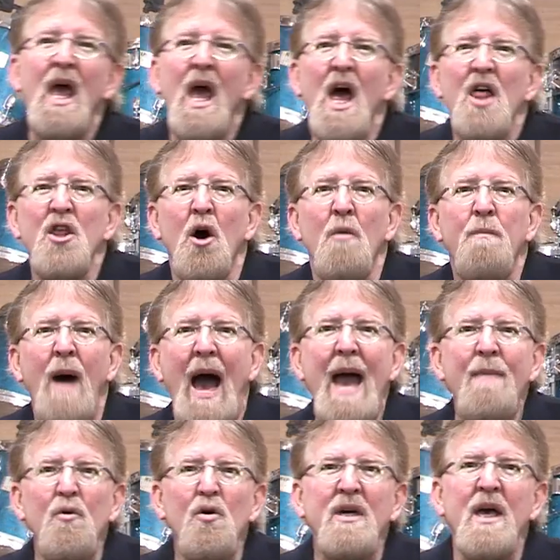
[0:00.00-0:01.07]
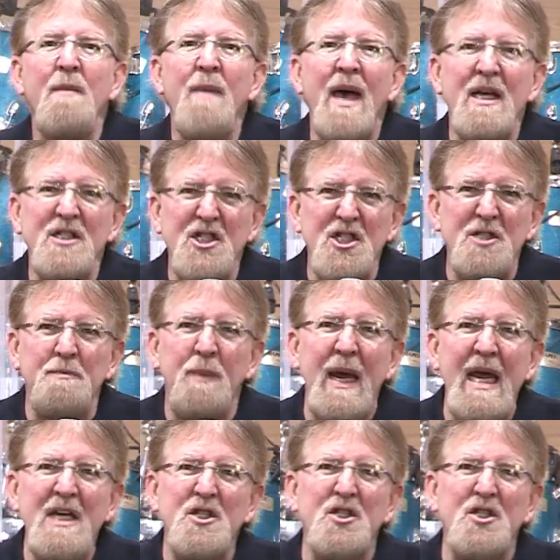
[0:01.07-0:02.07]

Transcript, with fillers: The Bible commends speech